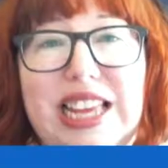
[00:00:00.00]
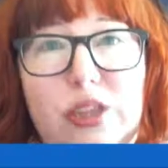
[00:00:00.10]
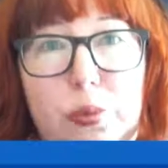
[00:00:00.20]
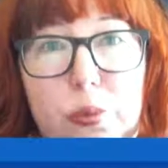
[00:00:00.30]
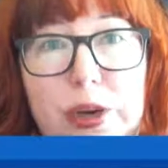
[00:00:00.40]

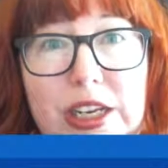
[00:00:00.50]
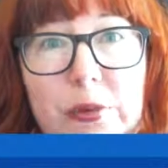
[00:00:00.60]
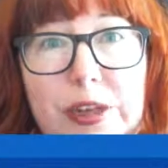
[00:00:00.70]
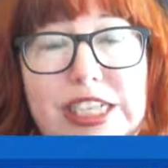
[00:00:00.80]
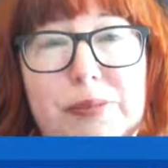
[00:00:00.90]
that's really,
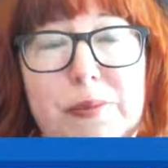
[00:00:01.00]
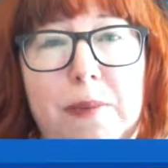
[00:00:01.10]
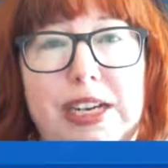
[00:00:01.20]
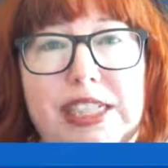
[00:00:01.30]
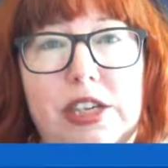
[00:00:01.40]
really smart
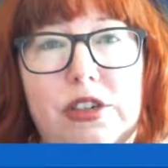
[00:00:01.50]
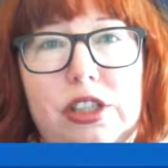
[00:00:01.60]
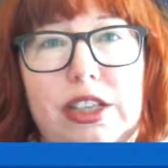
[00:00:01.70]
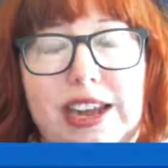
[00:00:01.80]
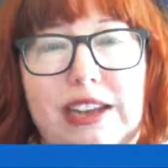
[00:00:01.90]
because
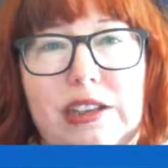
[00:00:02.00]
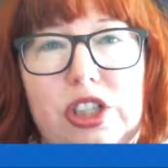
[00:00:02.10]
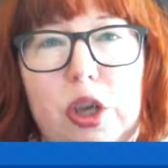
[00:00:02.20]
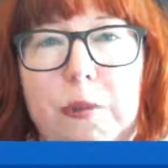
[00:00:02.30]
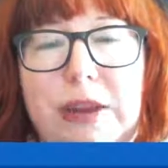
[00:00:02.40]
there's like
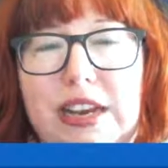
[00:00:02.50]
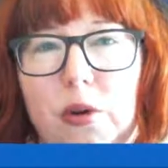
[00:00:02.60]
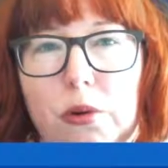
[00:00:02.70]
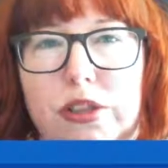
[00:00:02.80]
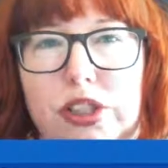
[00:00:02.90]
so many
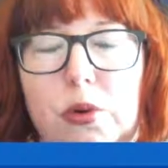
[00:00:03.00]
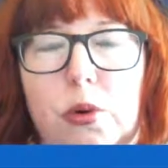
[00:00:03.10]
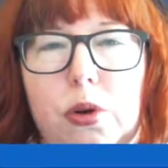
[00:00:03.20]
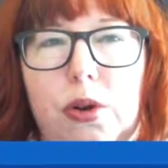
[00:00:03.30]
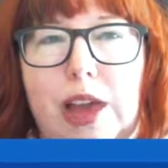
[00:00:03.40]
old
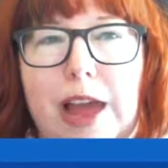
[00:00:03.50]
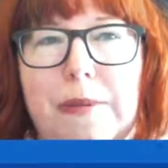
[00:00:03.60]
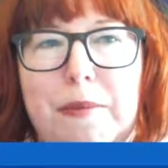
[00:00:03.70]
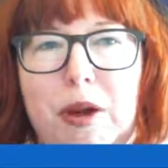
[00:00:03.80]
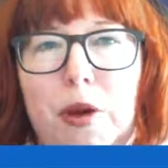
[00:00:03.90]
school
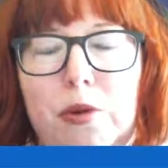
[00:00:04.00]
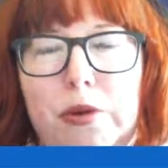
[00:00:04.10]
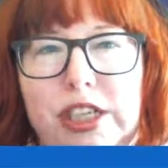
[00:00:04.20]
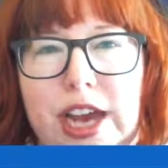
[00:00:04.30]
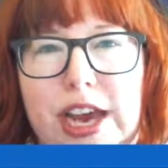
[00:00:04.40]

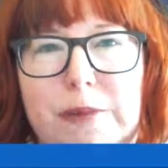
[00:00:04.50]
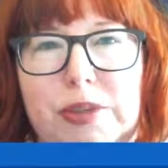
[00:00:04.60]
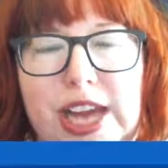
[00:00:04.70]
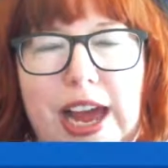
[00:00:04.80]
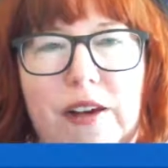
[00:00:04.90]
MMO
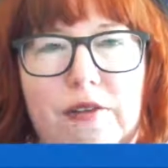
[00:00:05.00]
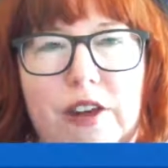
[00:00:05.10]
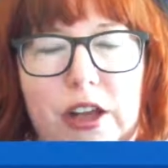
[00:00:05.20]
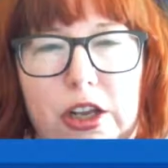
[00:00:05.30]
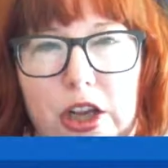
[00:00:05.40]
types have
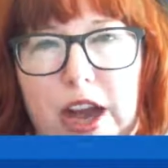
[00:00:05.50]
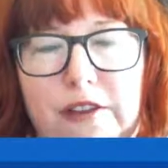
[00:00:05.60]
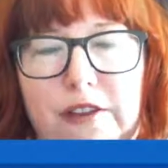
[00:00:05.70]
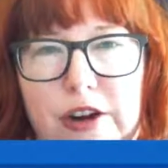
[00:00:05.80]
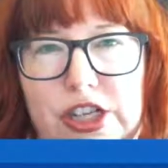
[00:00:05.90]
a lot
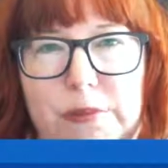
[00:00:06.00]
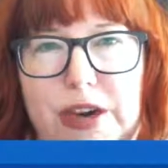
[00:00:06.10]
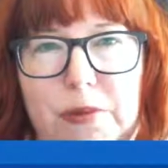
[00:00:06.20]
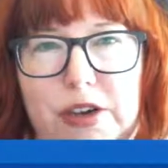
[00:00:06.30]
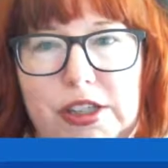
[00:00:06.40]
of friendship
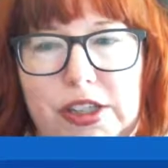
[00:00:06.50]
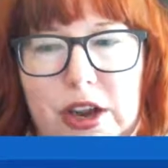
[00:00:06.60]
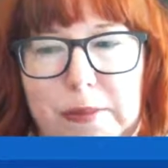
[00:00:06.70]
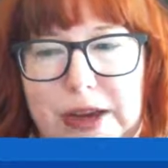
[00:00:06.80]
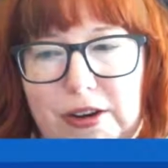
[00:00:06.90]
networks
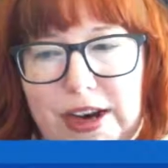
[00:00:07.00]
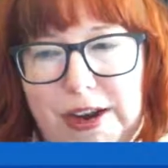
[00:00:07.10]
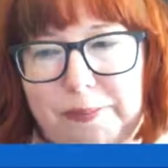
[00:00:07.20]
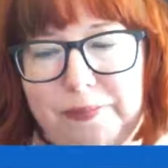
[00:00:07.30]
on BattleNet.